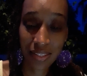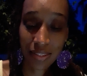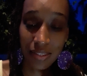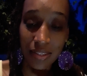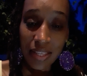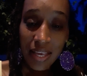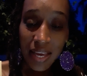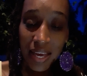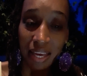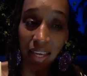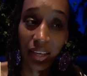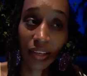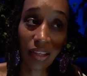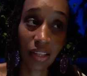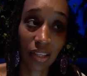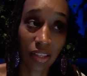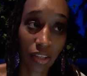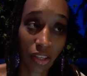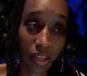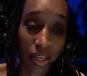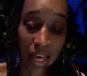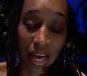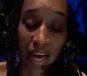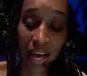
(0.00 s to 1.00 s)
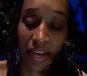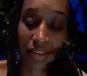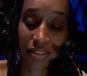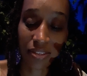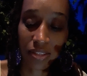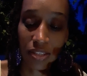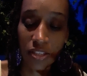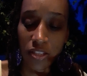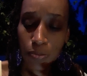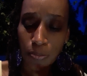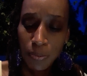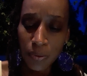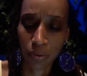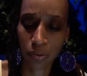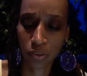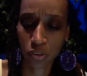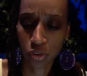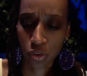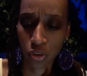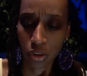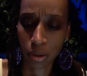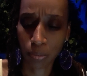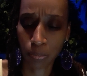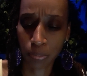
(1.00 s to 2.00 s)
day, as the
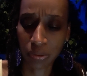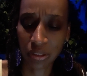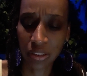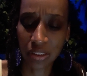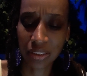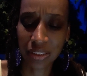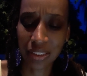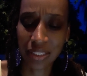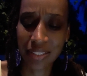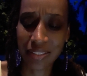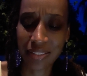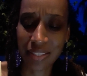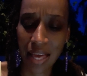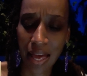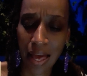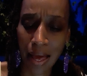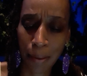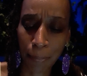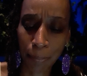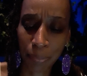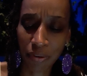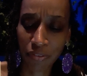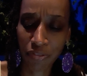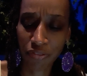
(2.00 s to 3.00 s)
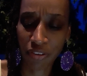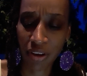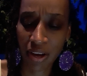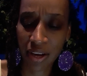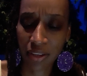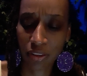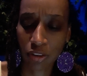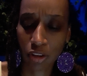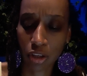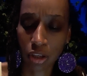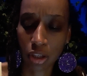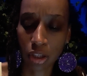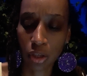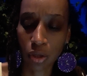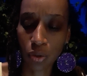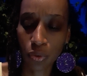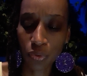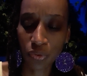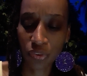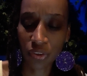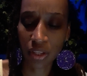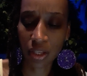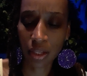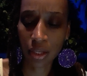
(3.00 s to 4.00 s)
spiritual completion, is amplifying the
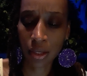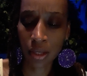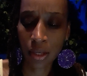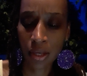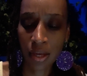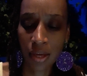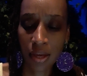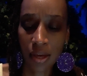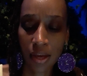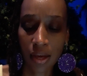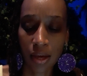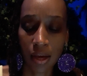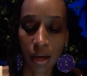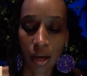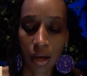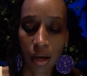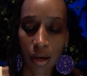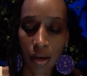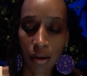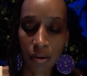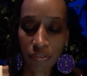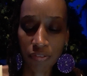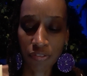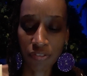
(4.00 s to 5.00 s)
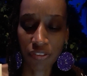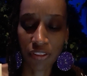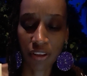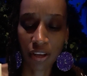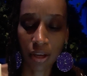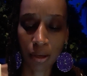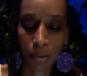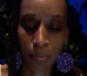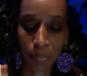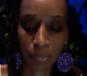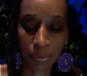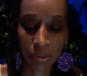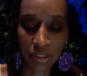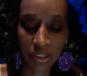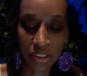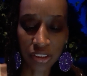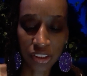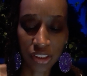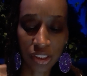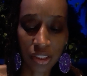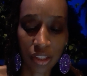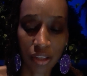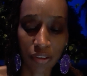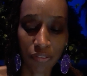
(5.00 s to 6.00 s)
closing of the
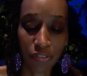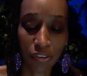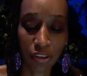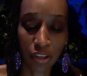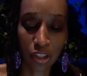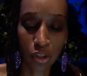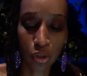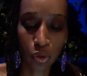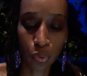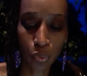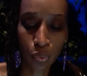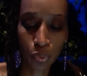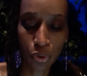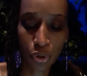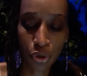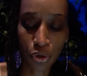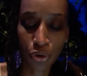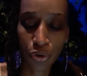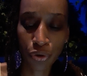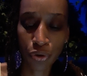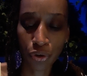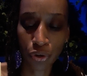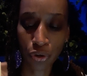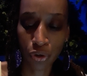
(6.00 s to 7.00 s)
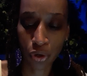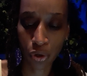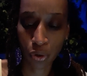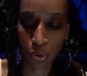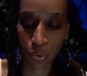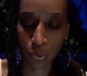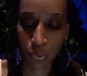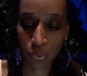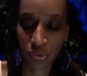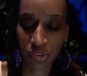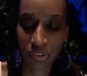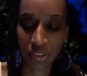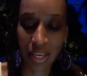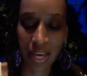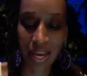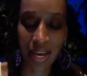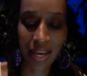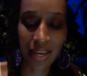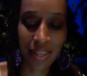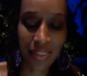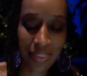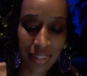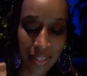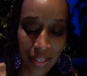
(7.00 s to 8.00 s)
completion of the lunar nodes
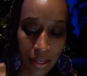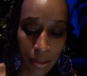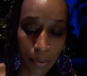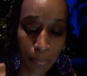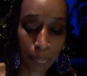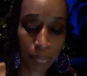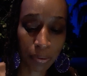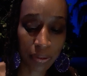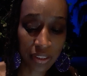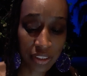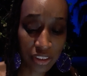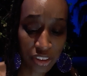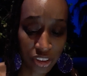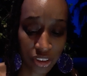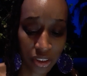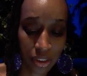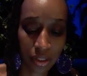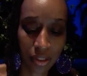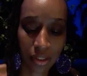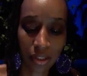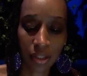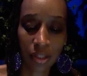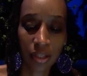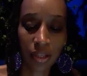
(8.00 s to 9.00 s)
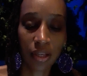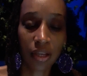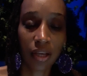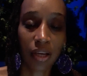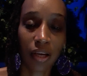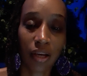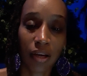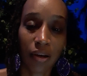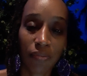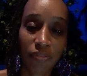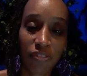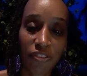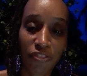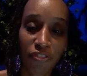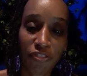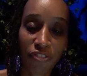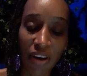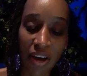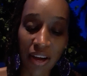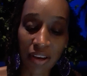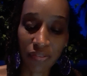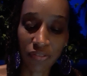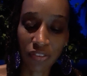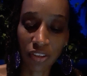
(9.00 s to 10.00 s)
and the completion of the
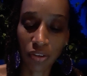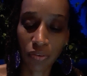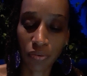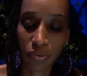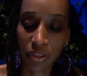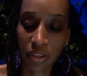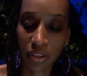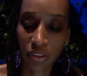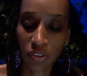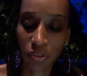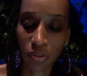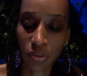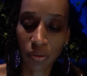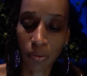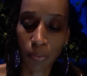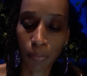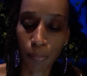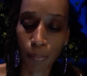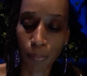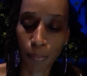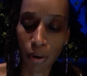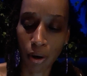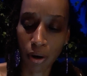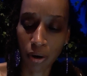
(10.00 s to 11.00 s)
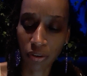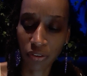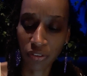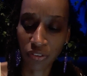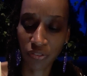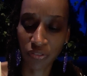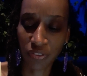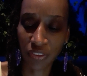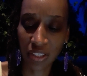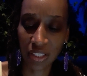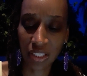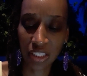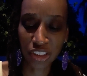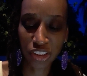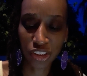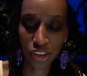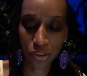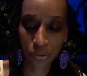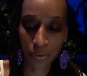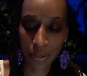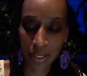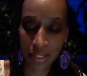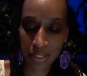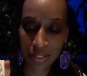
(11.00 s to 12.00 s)
5 degrees Mars-Venus
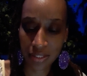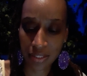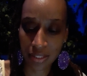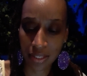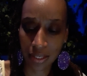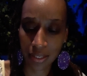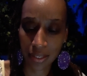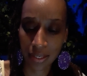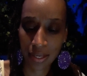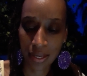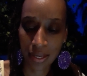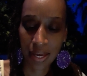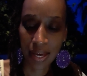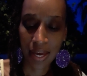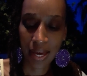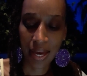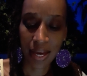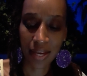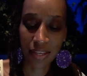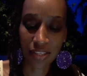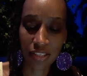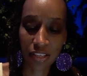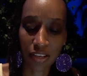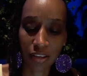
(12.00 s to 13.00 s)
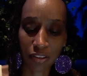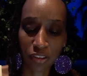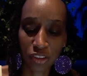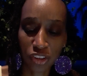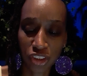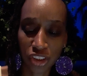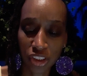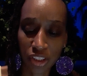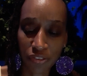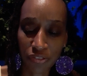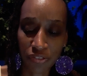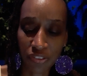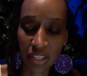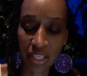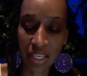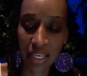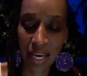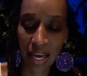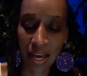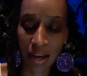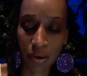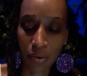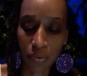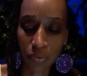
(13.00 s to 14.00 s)
transit, as they are shifting
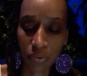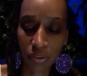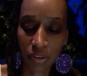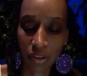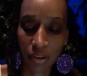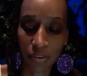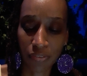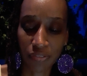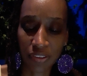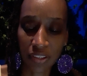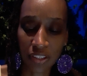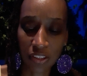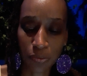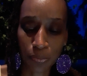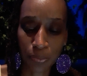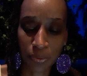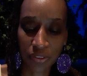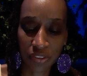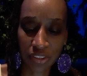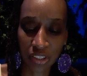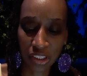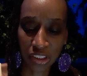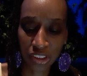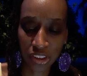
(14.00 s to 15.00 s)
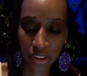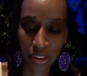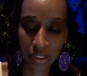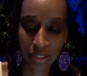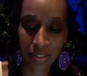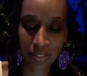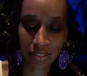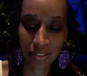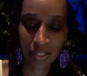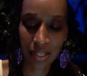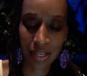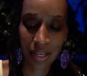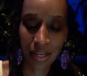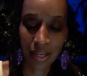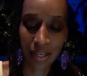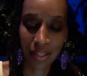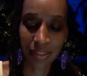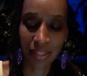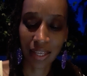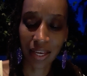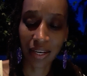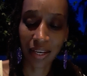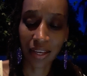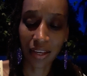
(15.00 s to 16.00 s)
out of these positions
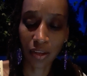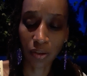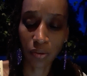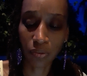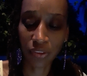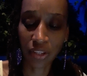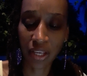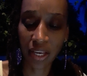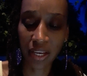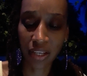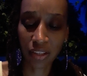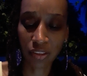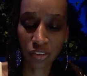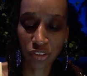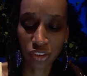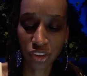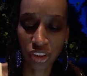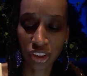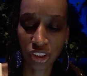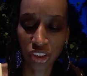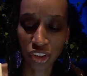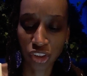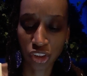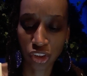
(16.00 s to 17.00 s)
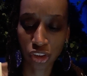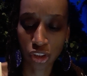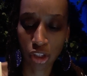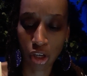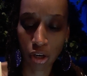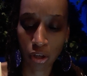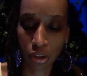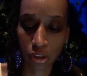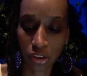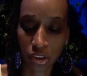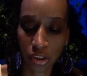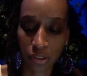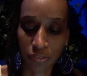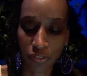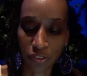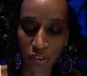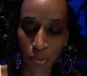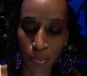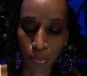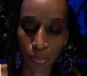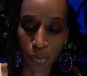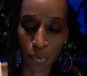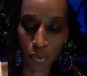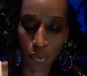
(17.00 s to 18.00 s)
that held the energy's charge of
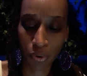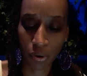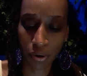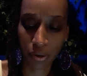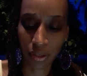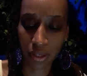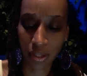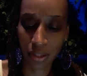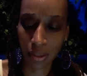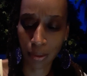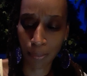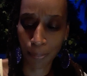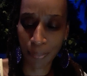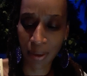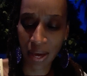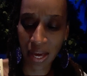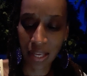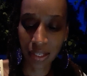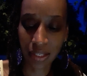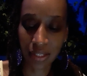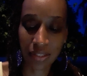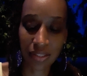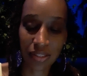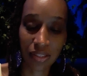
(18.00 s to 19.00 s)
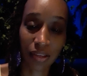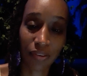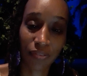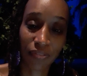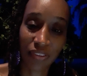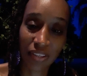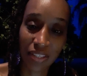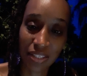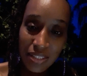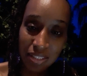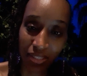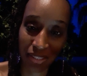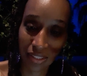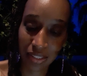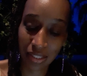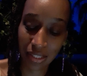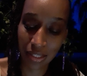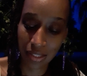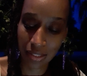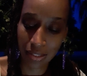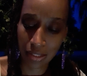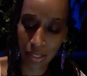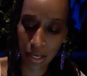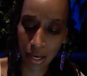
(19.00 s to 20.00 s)
support in the balance of this
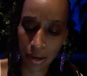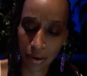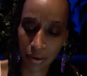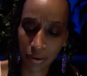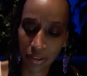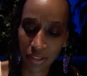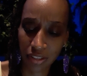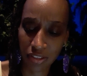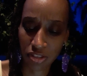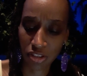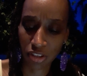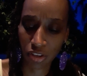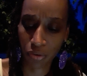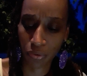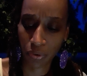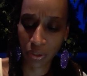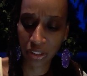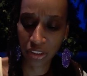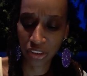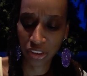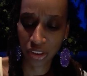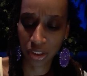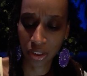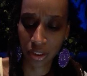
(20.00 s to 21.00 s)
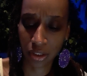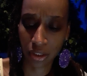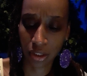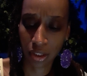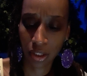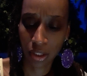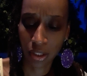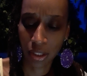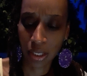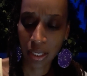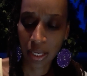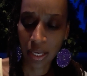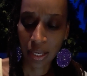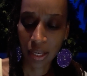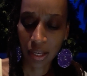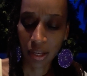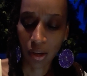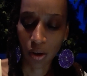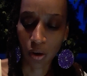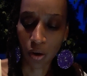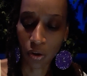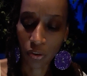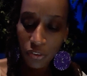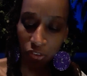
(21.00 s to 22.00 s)
entire integration.
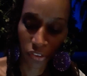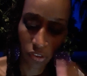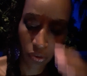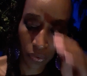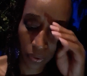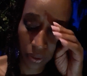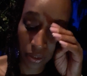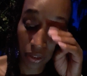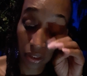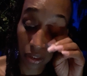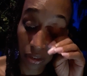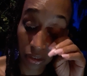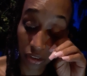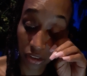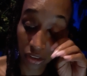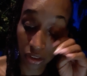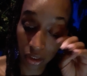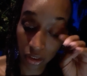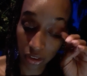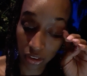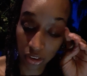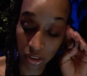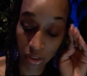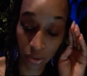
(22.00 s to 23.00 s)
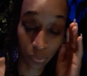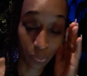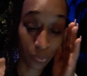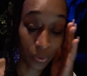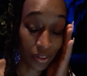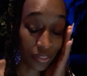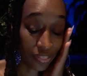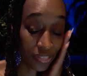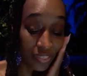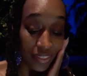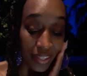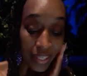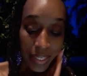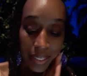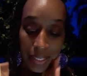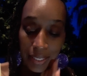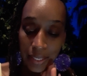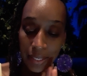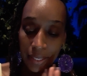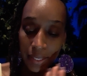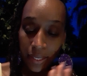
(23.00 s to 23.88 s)
Also in conjunction with the